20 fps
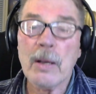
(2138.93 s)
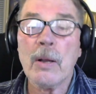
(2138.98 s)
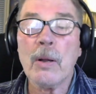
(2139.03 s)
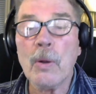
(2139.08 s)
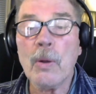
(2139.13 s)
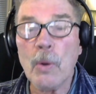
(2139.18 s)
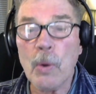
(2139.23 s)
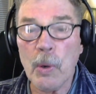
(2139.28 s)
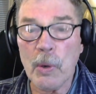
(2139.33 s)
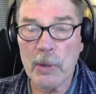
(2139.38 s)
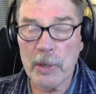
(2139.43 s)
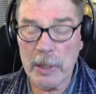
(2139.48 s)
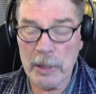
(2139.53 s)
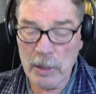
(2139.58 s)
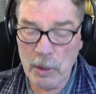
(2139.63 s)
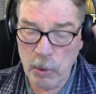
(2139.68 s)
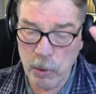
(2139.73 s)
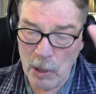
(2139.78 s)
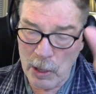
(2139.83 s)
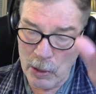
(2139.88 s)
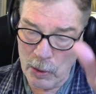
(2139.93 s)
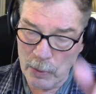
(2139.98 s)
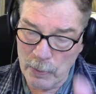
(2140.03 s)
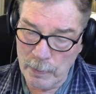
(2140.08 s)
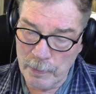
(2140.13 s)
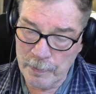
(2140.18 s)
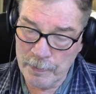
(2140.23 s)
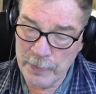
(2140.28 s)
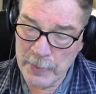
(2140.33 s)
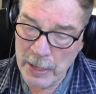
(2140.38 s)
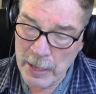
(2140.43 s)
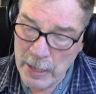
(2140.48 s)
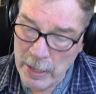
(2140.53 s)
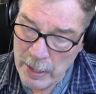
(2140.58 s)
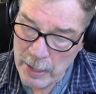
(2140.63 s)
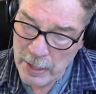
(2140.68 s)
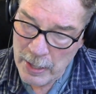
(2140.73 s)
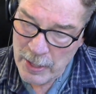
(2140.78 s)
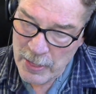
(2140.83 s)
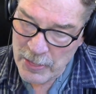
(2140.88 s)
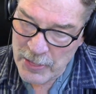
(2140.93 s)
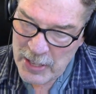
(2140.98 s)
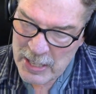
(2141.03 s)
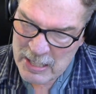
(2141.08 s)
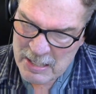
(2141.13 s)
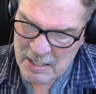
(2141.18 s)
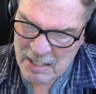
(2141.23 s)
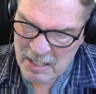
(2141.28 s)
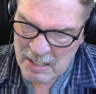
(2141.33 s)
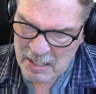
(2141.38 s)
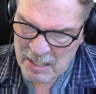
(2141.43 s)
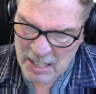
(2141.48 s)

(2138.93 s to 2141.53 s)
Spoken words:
quote unquote, this